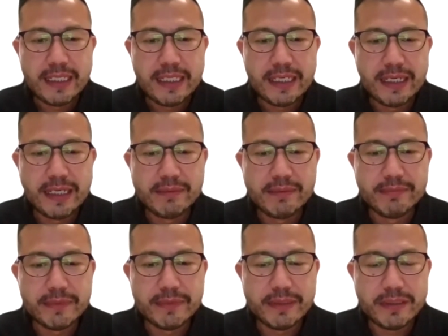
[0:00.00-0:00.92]

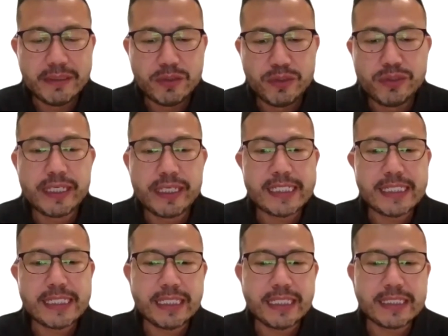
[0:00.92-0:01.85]
Do you
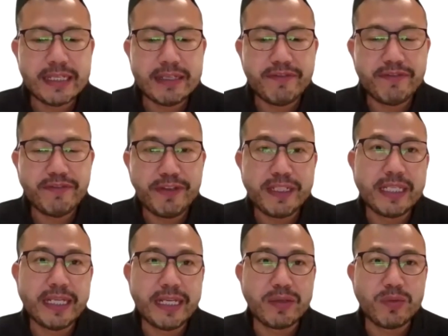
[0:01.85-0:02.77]
guys think that
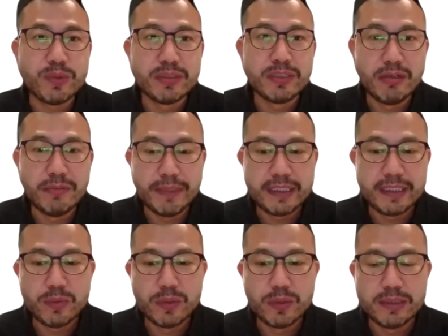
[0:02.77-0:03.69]
fintech will dominate
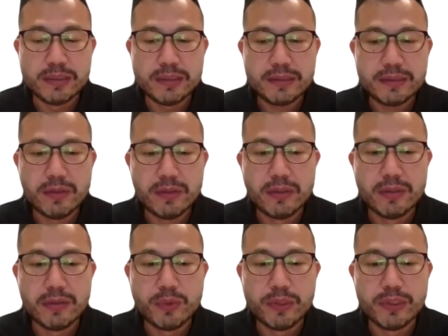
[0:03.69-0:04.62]
the world,
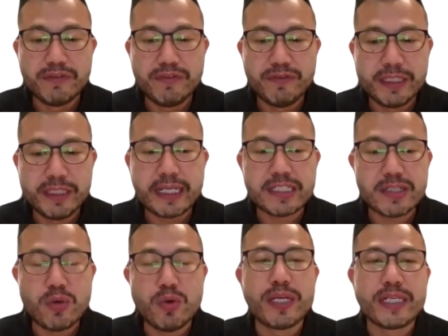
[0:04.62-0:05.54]
or will fintechs
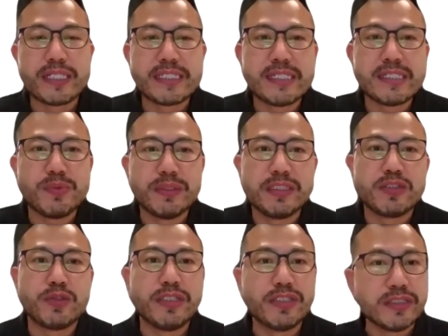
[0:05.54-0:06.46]
coexist with the
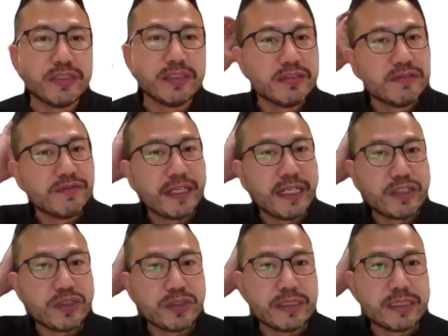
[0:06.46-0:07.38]
traditional
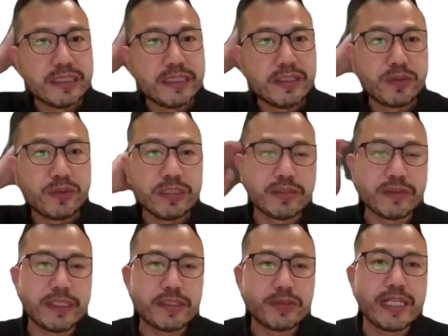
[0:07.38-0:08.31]
financial institutions,
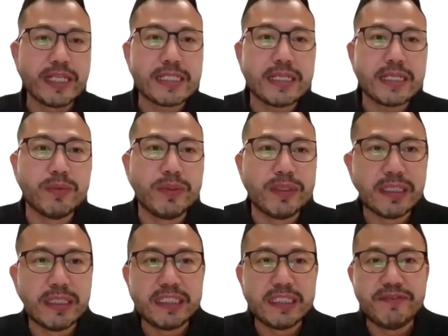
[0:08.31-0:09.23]
right? So let's start
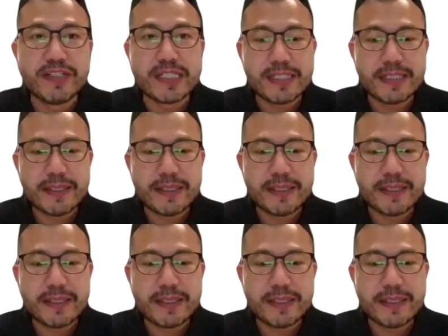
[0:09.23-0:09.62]
with T first.